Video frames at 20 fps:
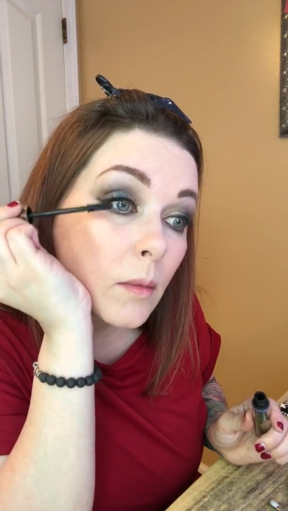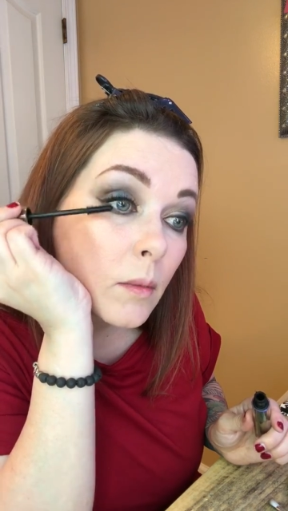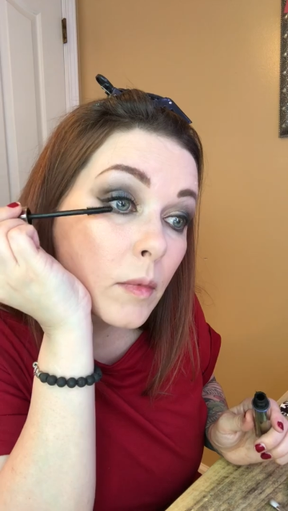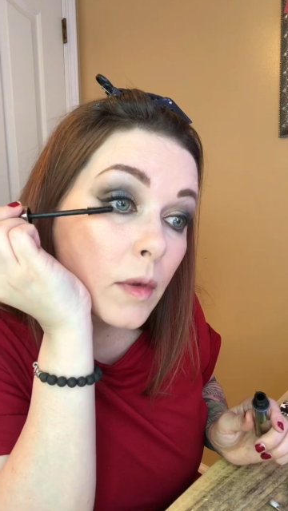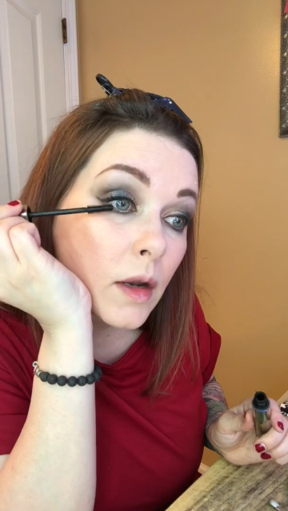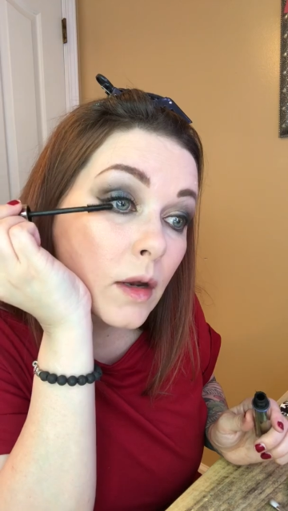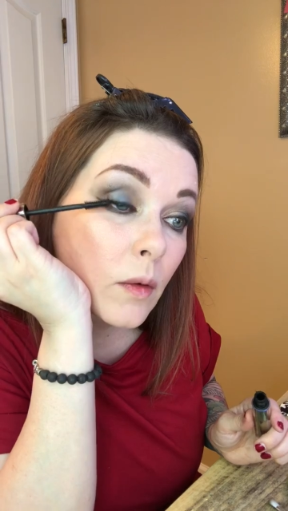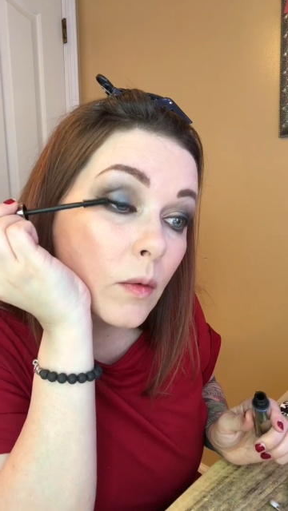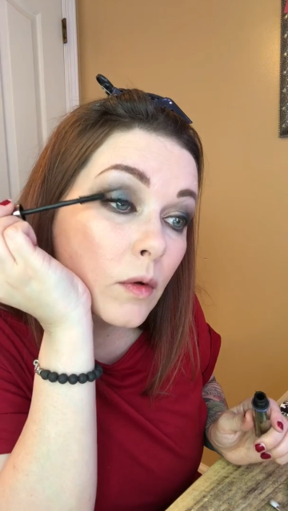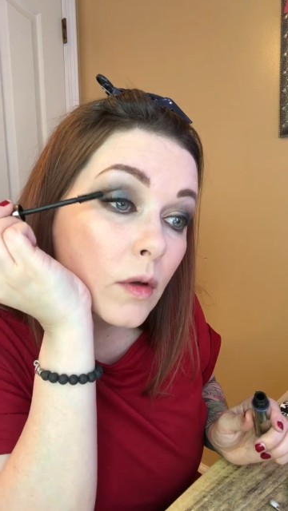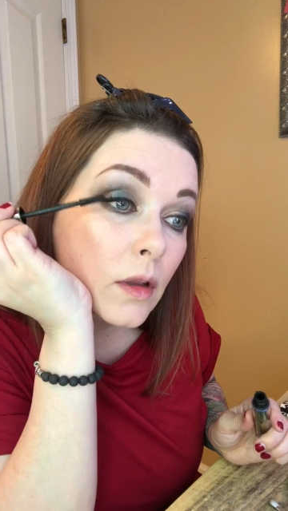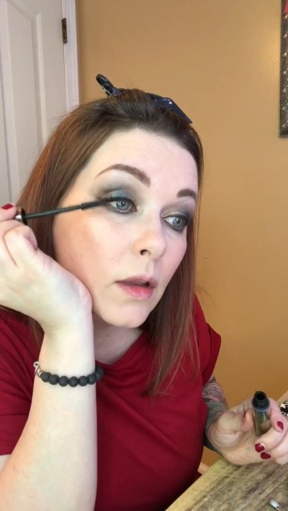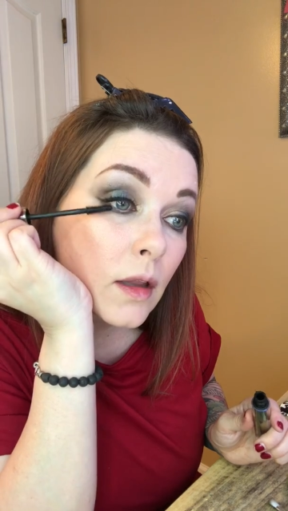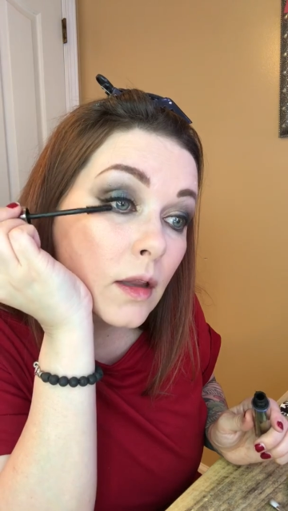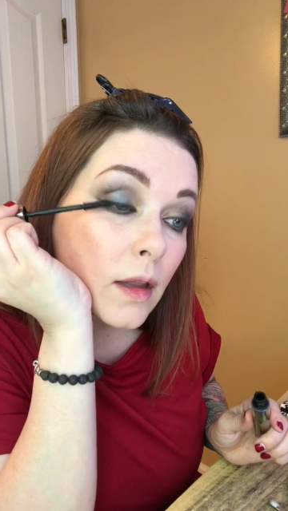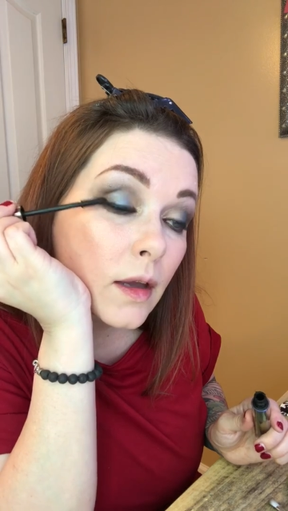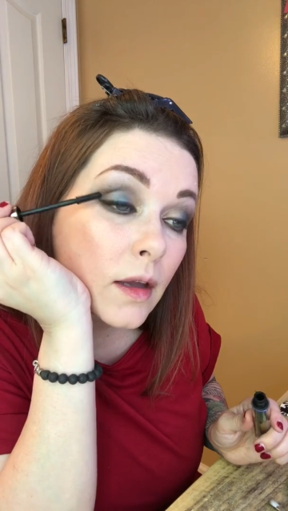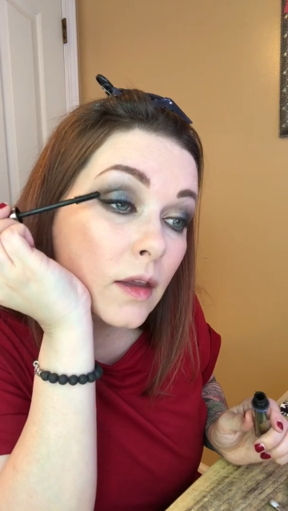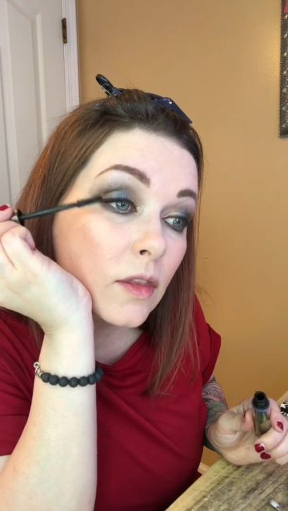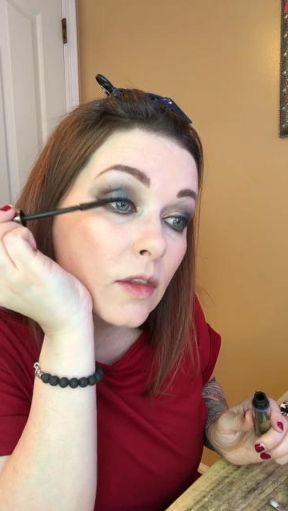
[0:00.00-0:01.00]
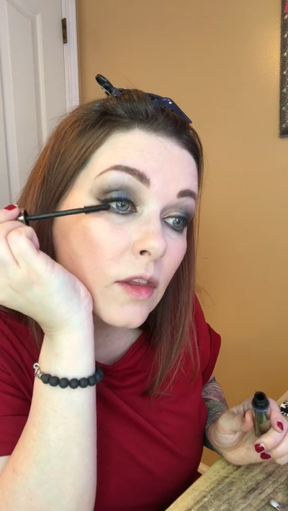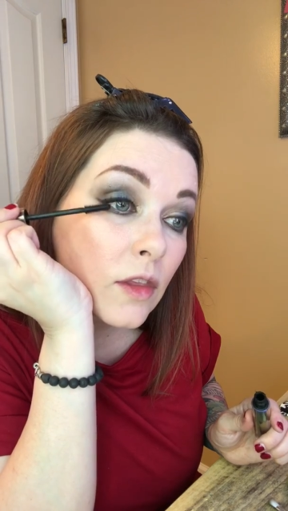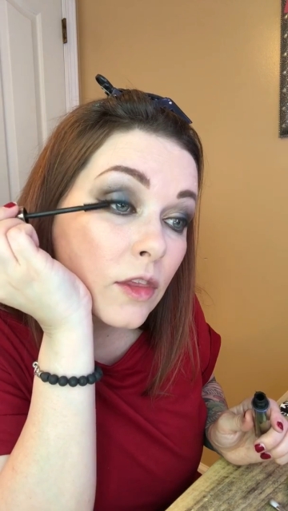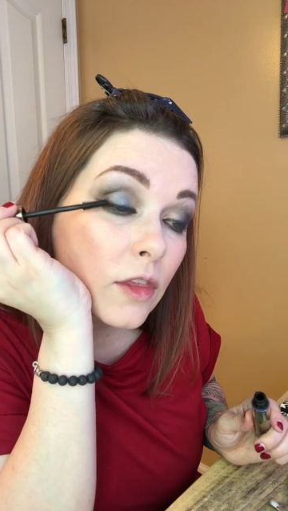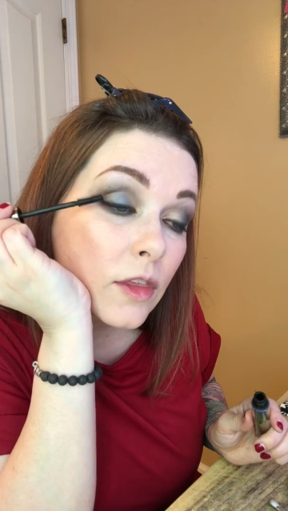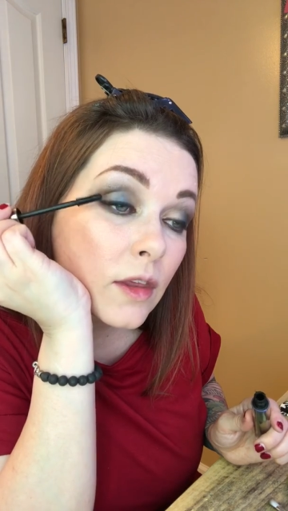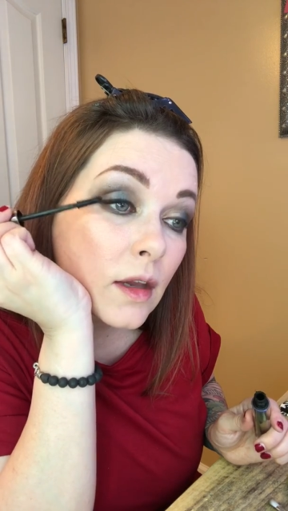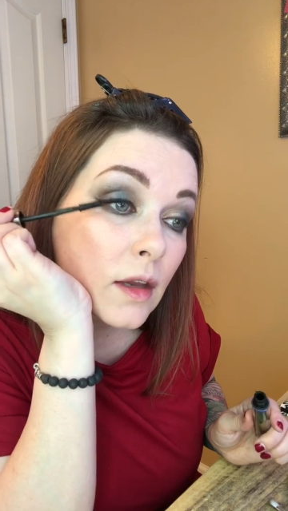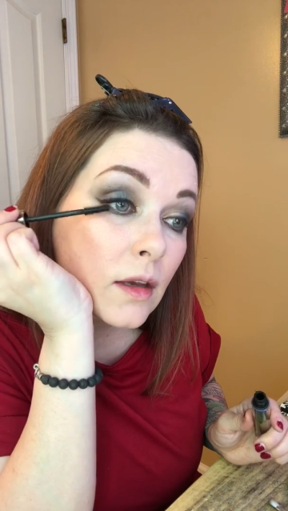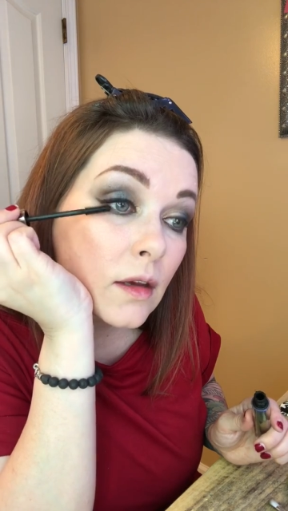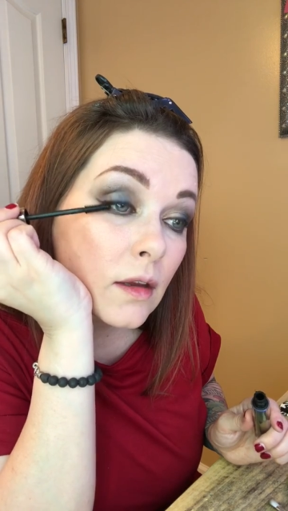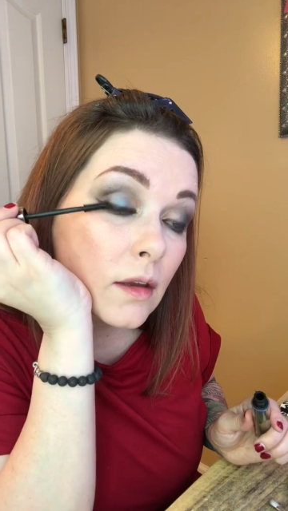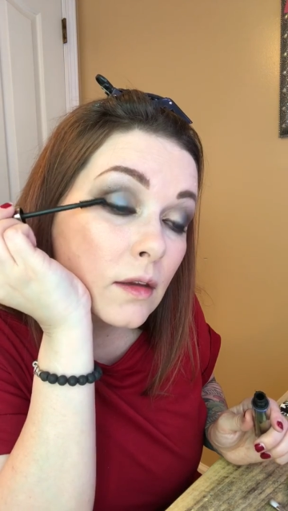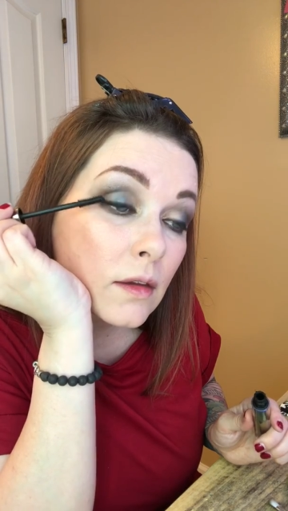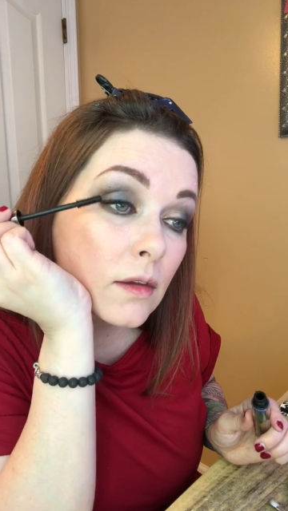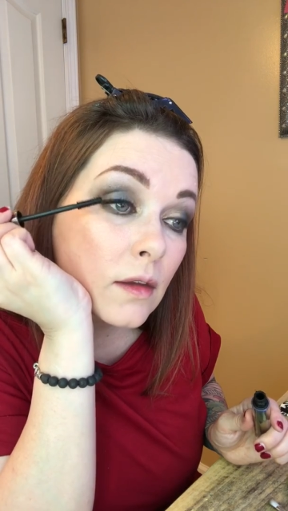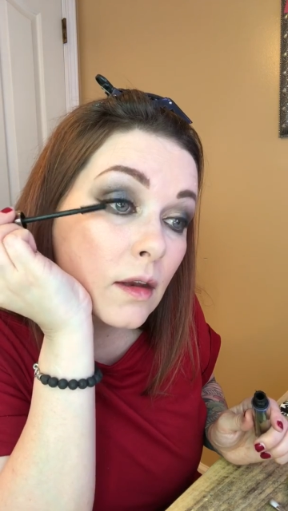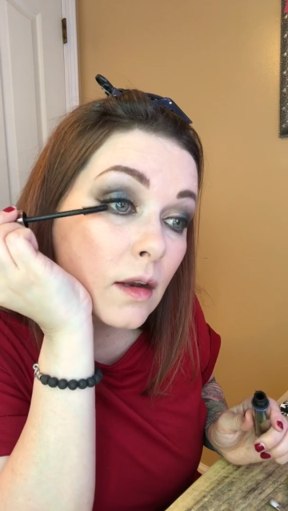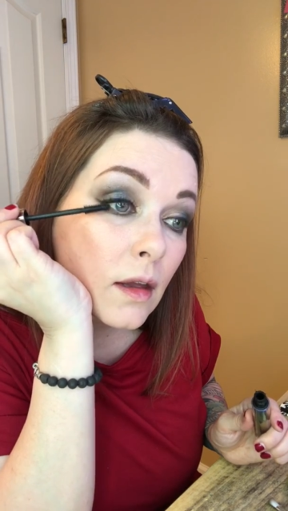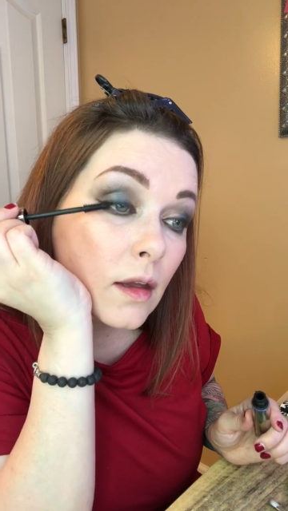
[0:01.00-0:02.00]
but I really like the thickness
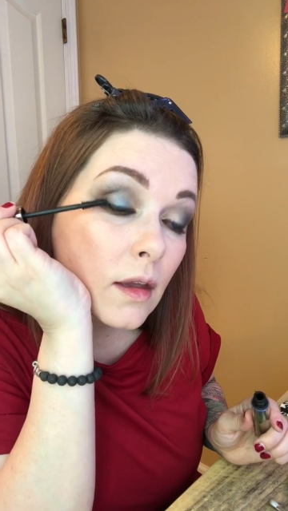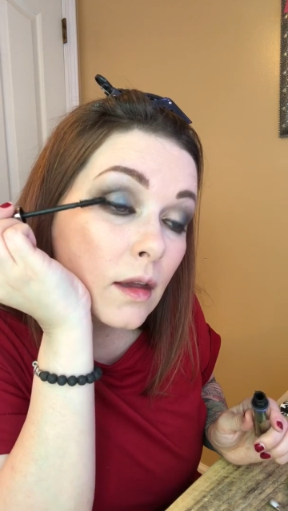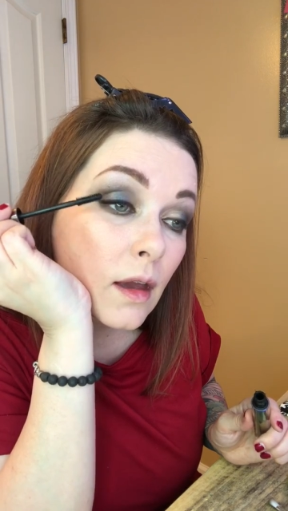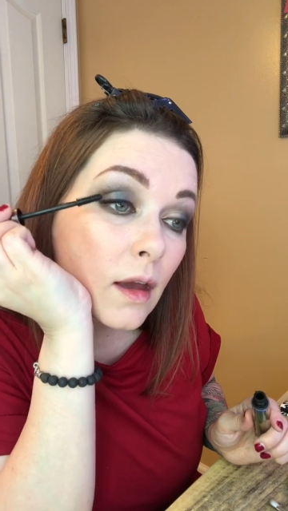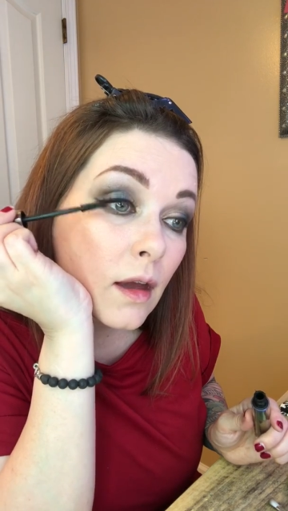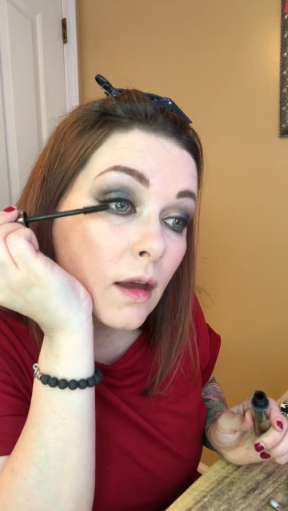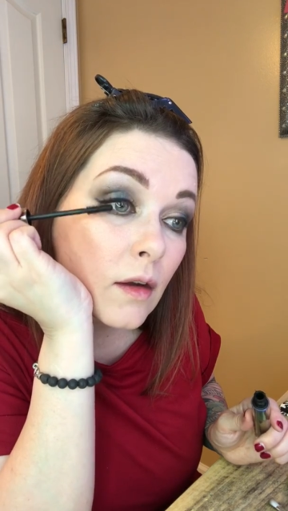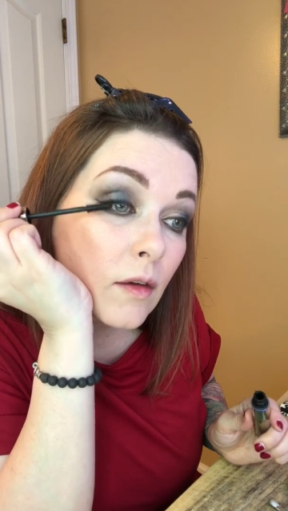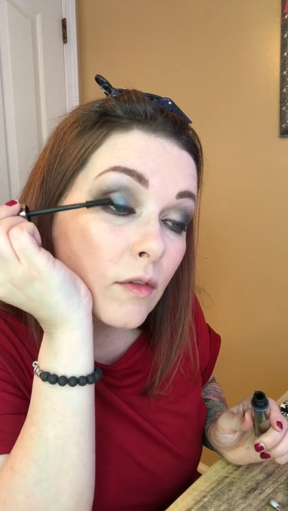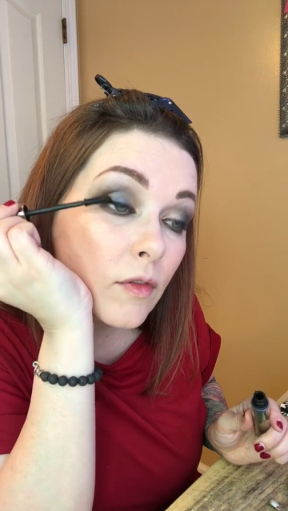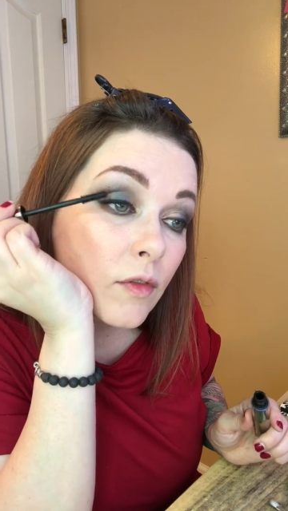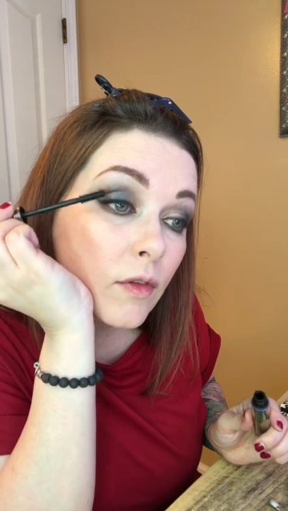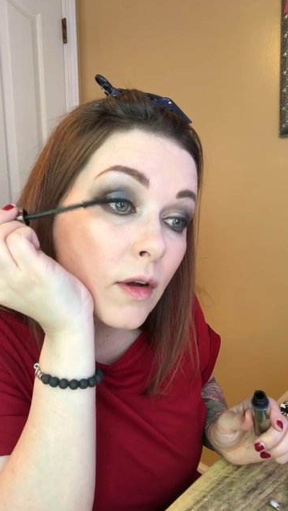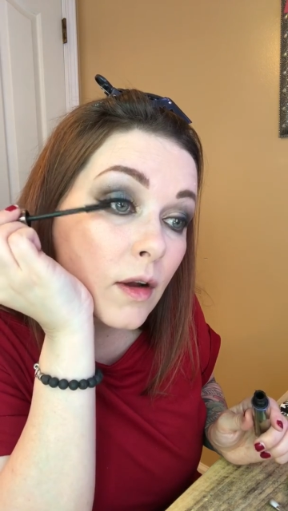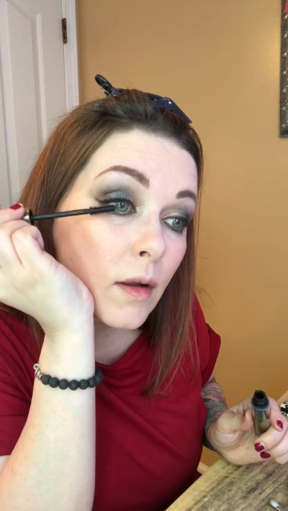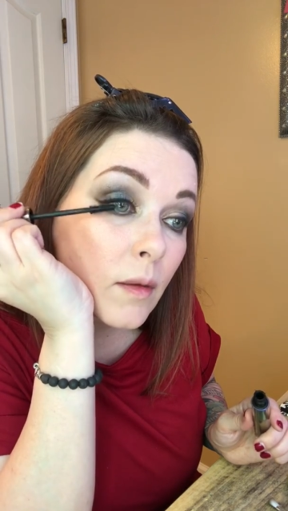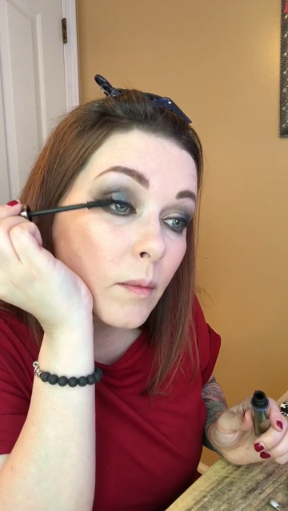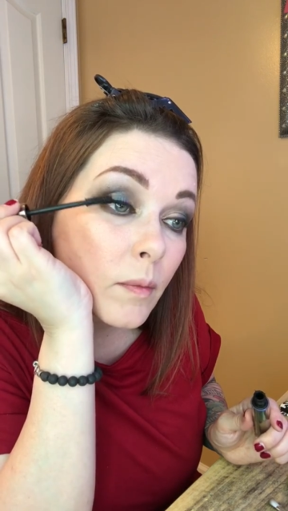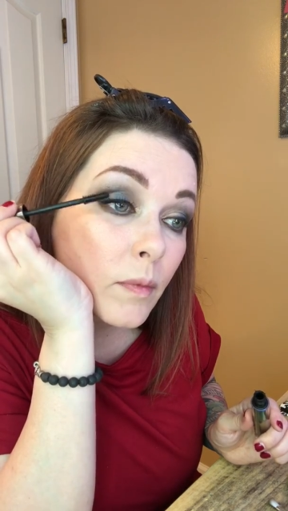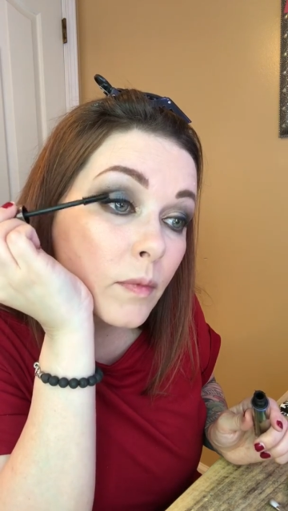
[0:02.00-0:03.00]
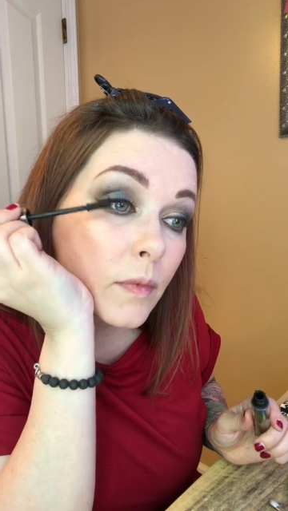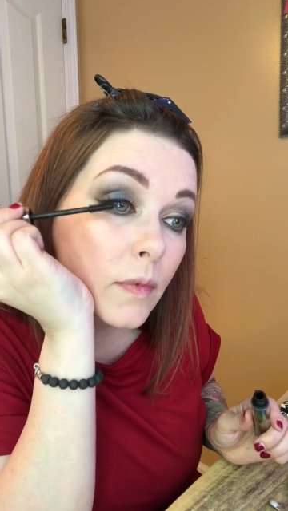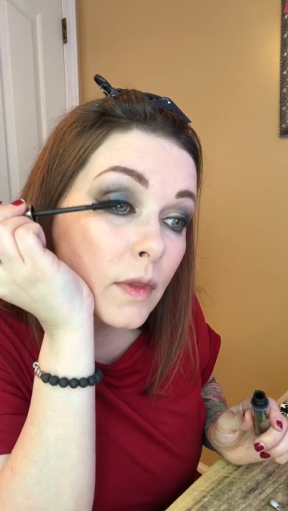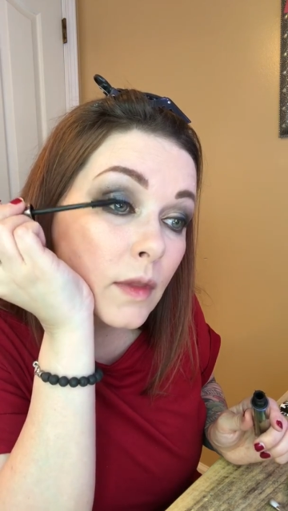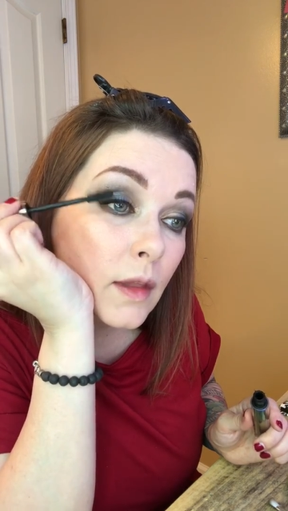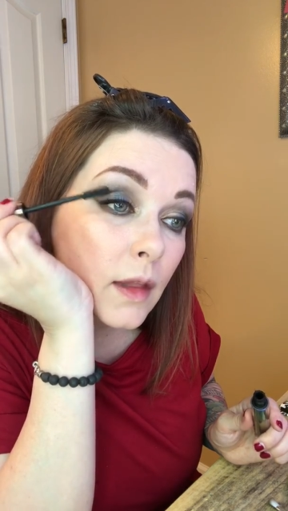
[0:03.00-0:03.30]
that I get from